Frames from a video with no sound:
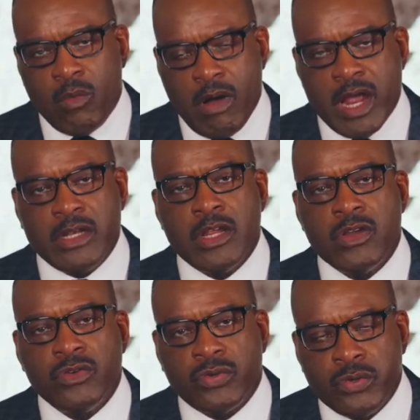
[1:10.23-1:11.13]
one
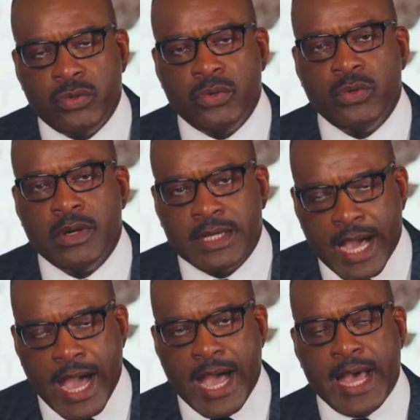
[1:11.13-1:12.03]
true God.